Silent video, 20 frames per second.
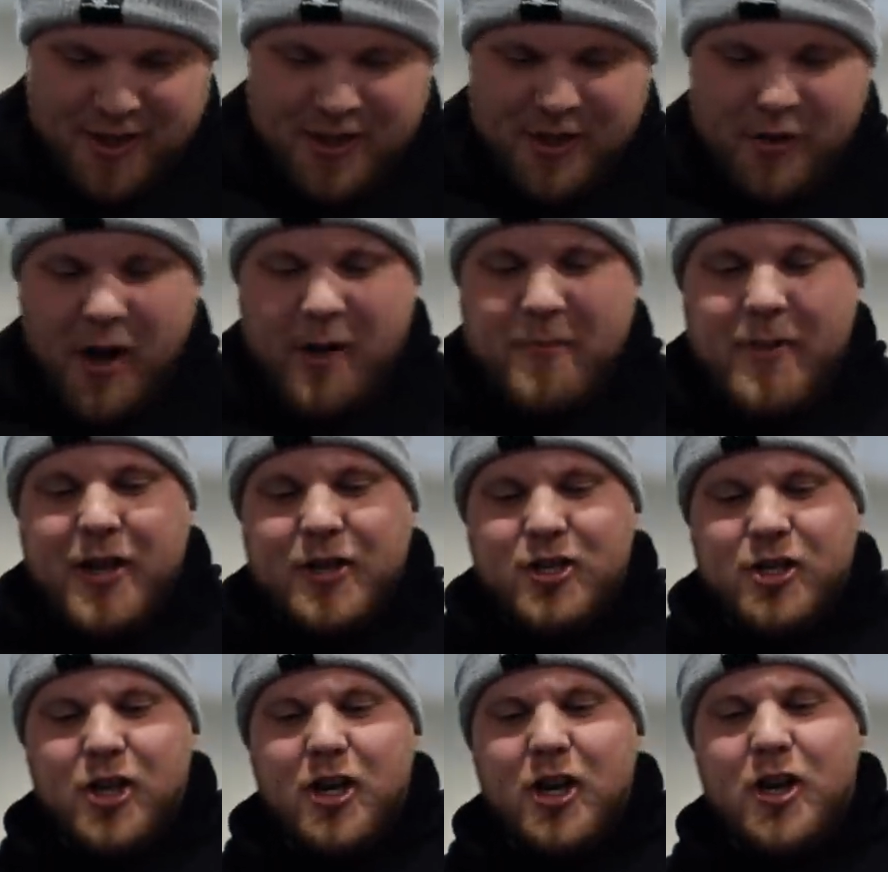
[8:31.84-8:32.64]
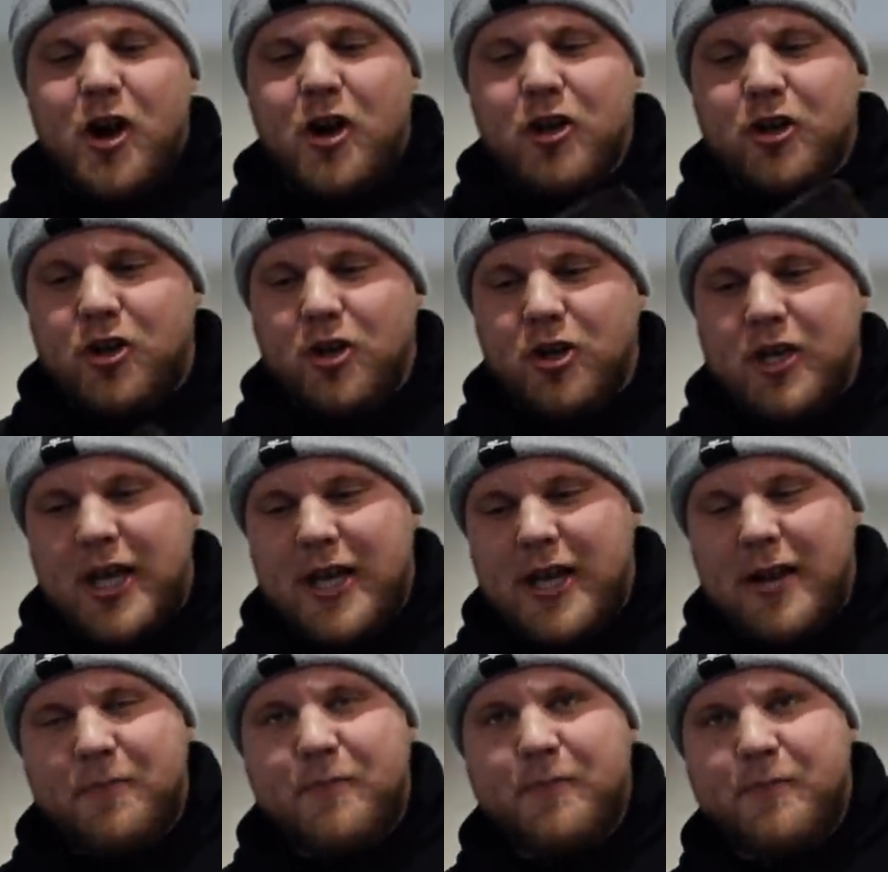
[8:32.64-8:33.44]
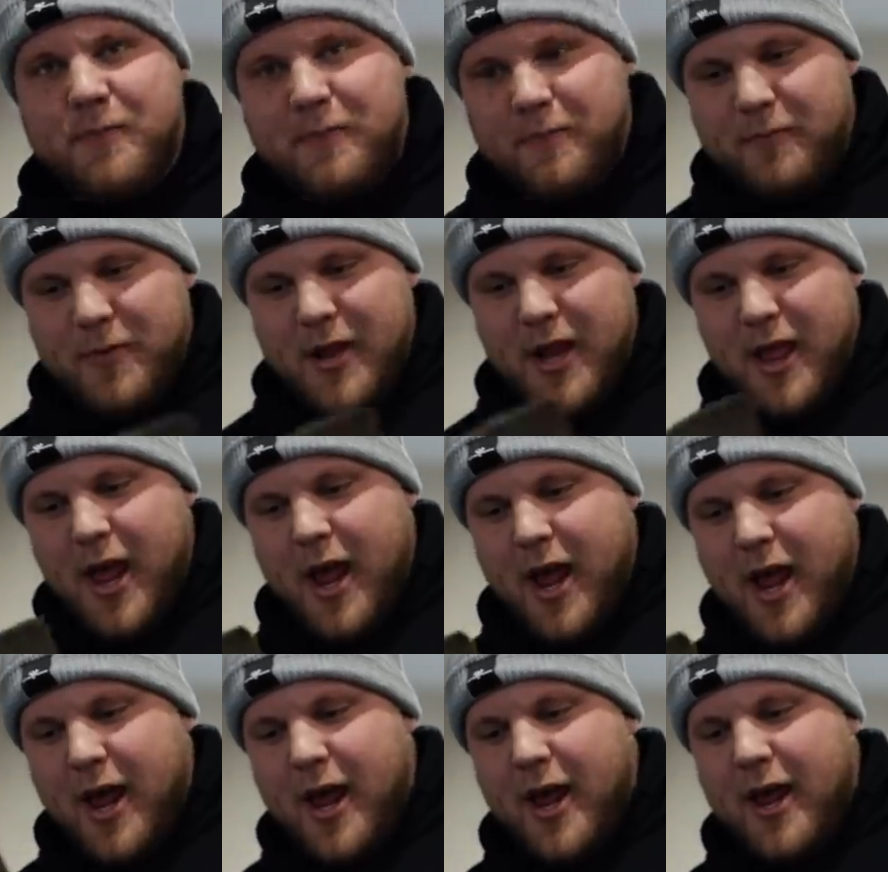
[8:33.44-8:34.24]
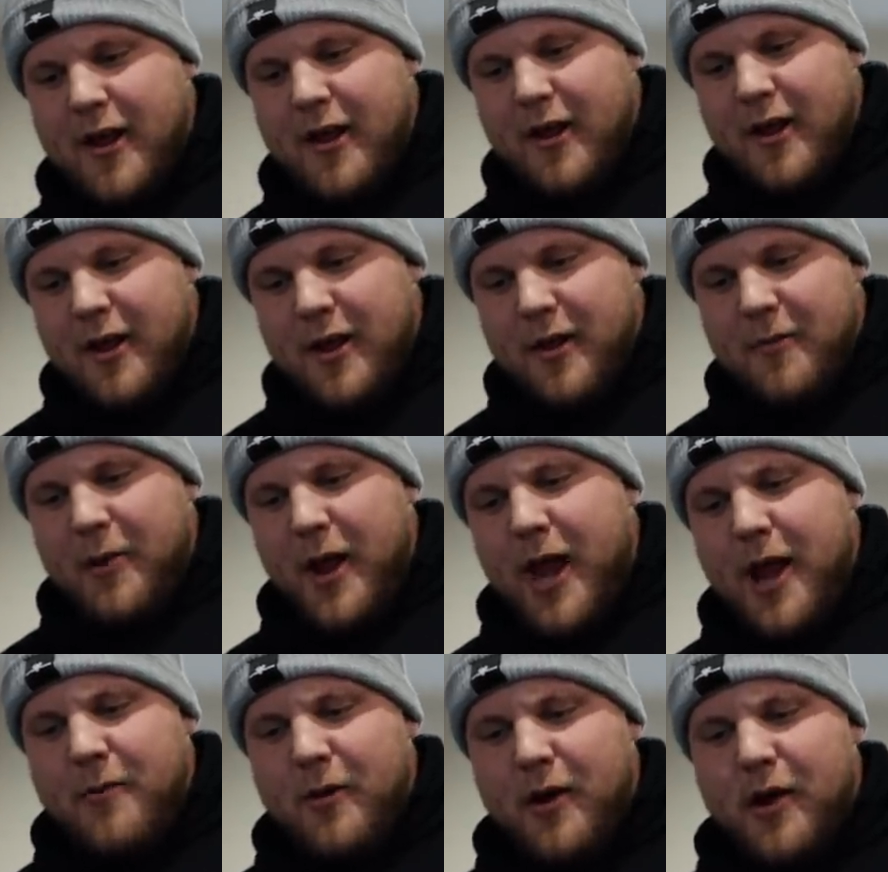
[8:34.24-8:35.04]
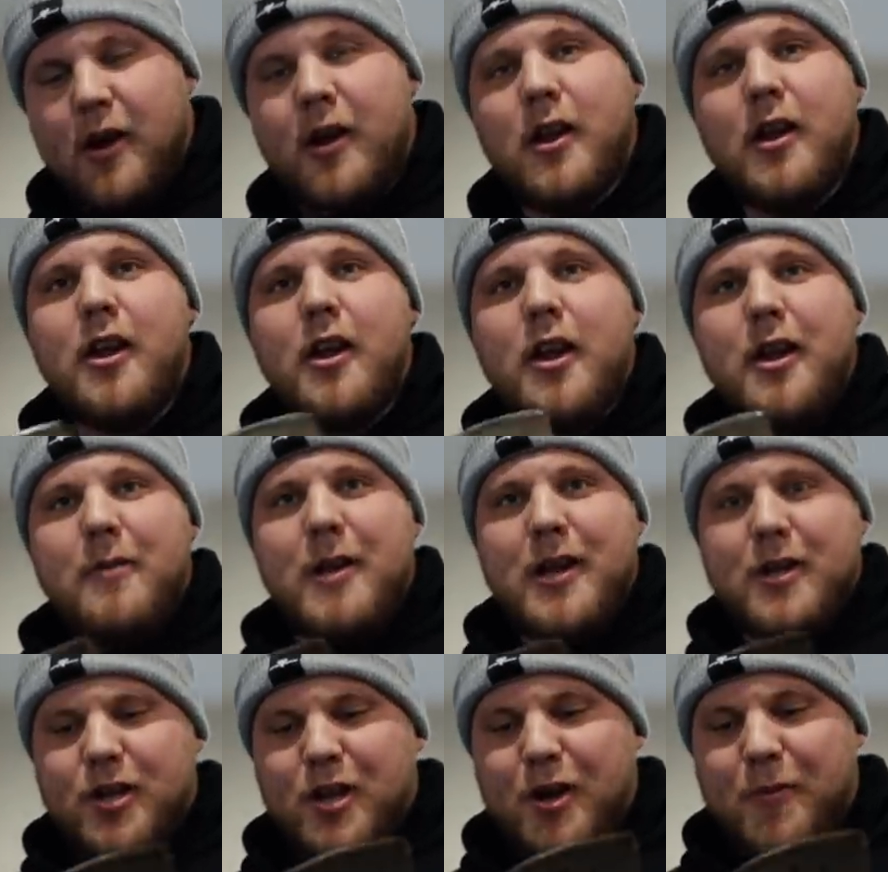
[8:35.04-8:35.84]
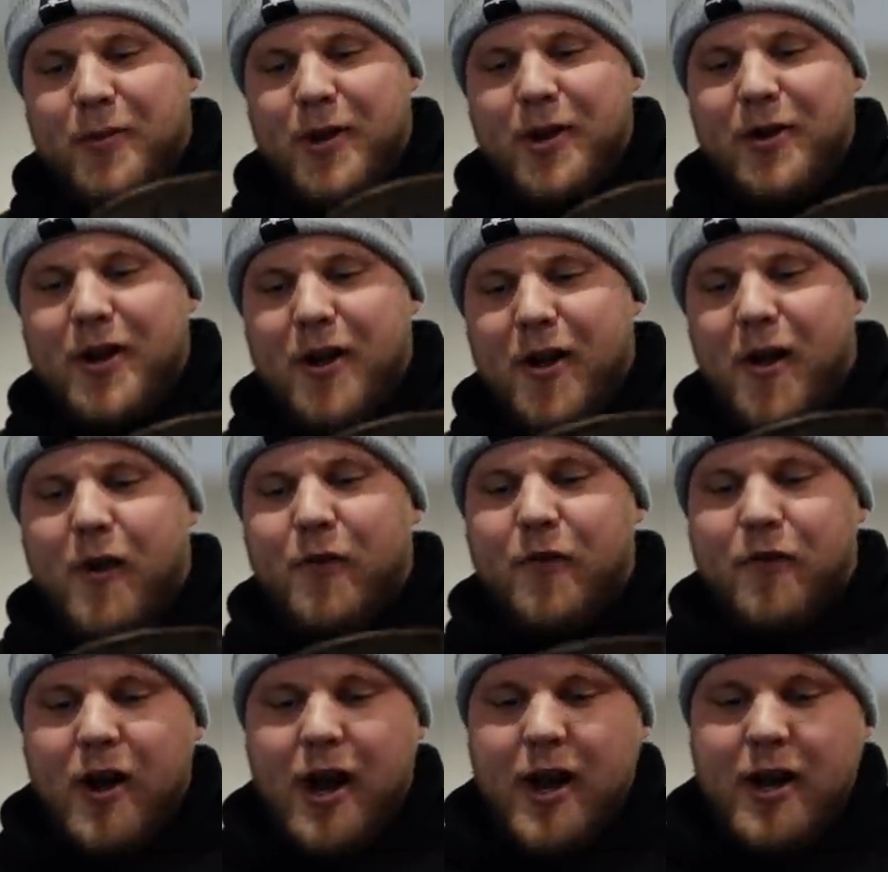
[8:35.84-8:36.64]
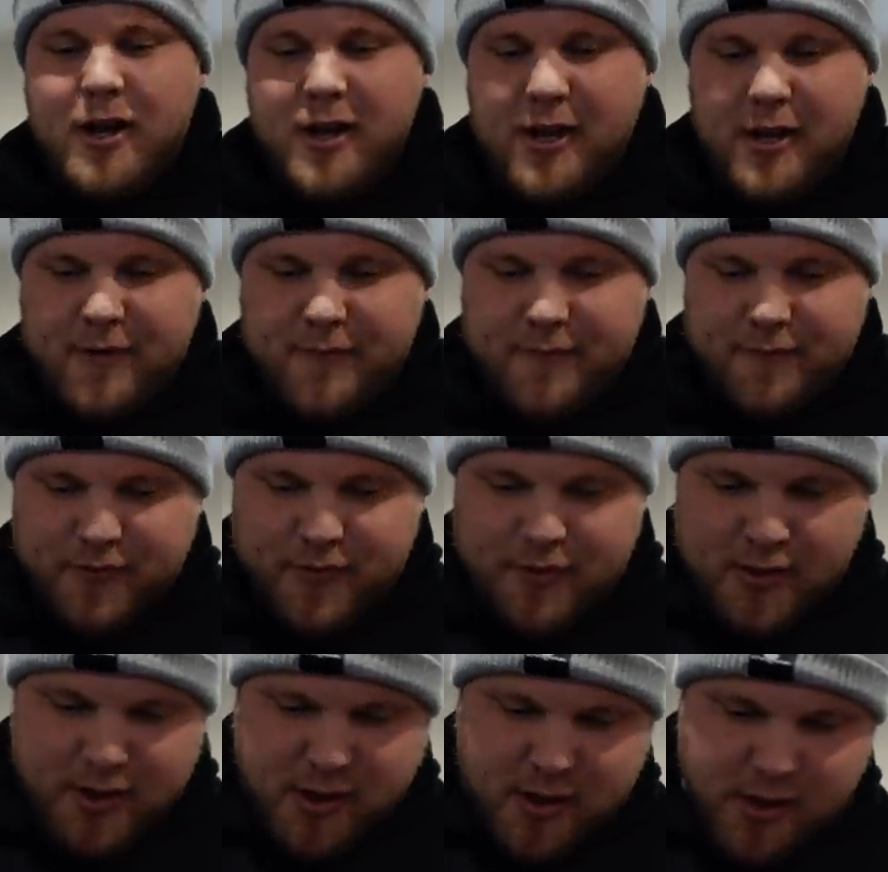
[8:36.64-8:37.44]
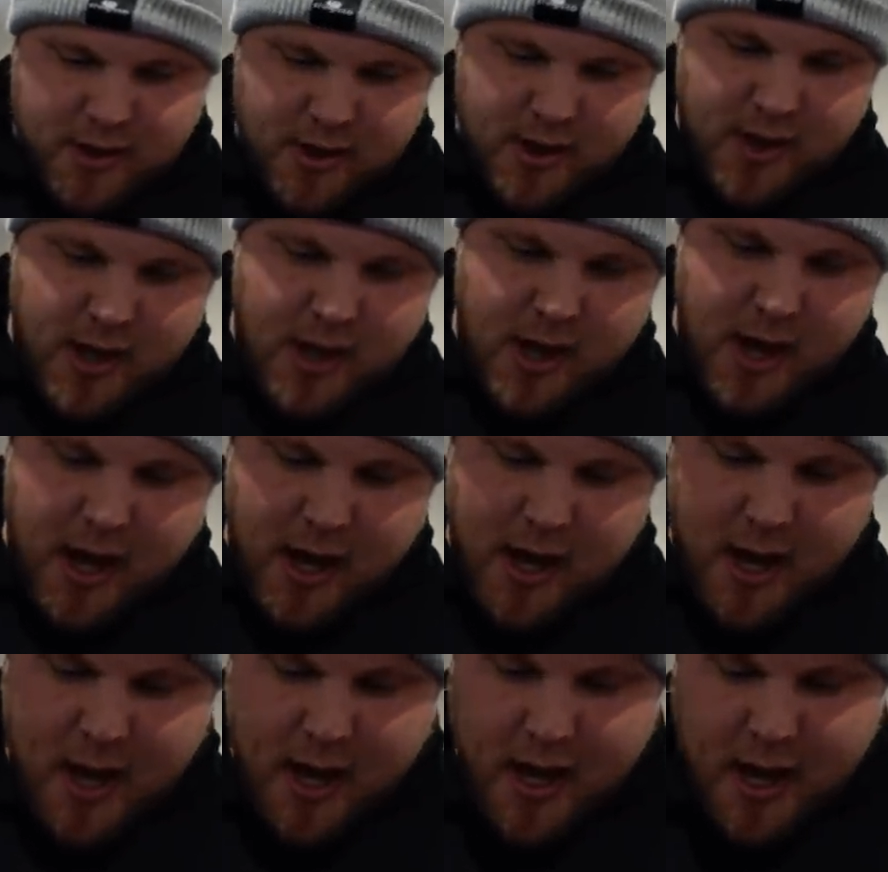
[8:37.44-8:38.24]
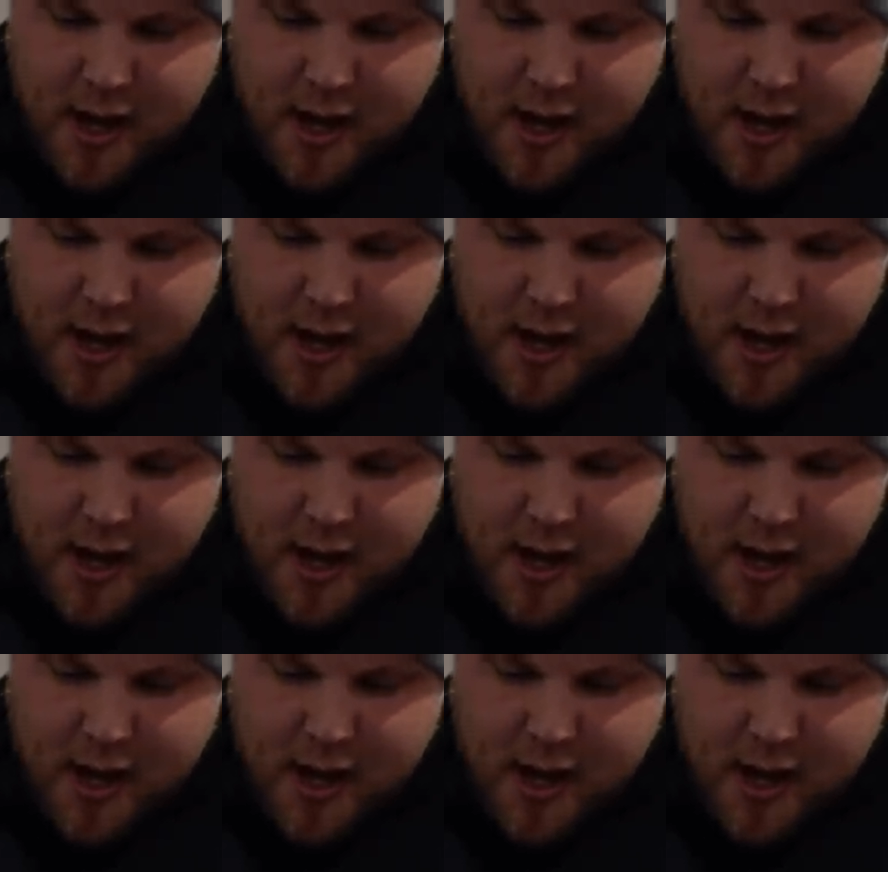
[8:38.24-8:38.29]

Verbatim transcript: you want to make sure you're not cooking the paper, make sure you're peeling it off right. And